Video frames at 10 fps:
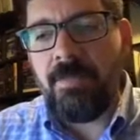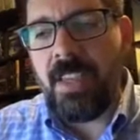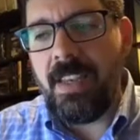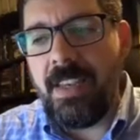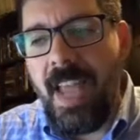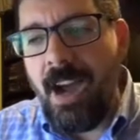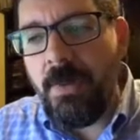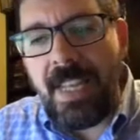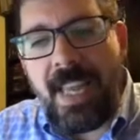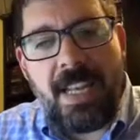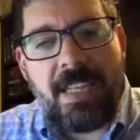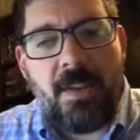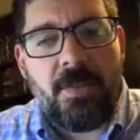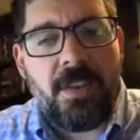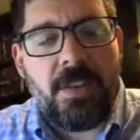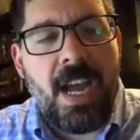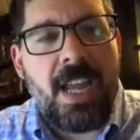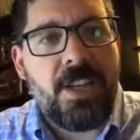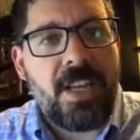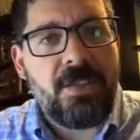now we get different
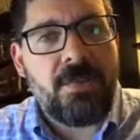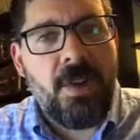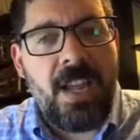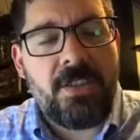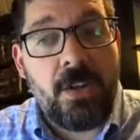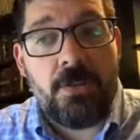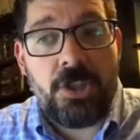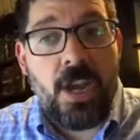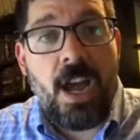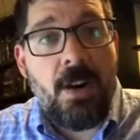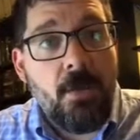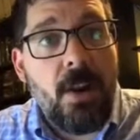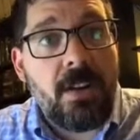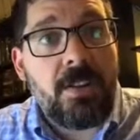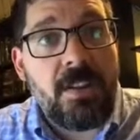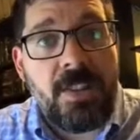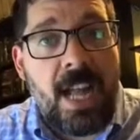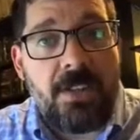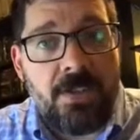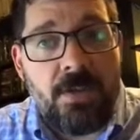digests, right? So SHA works. It's
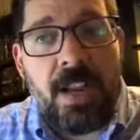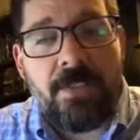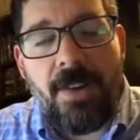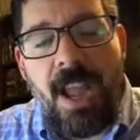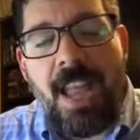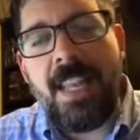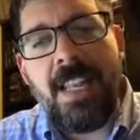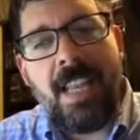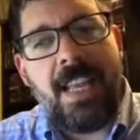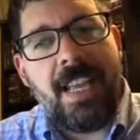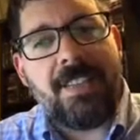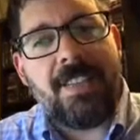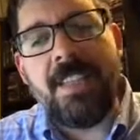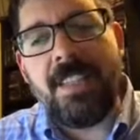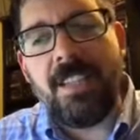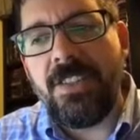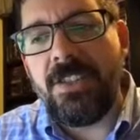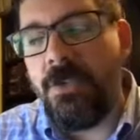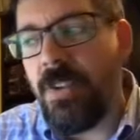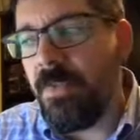not tricked, right? It sees these as
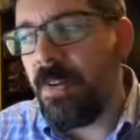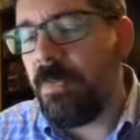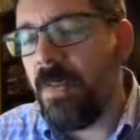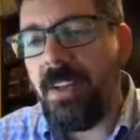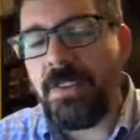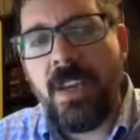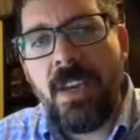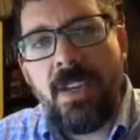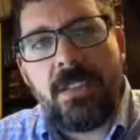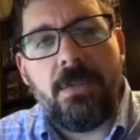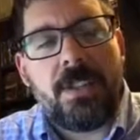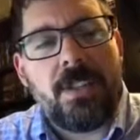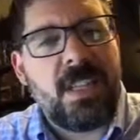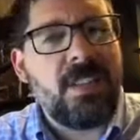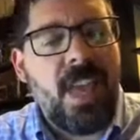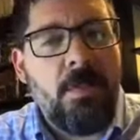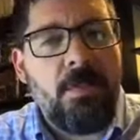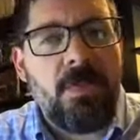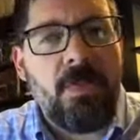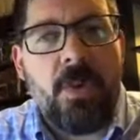two different files. So just an
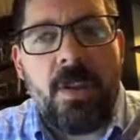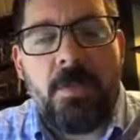example for you.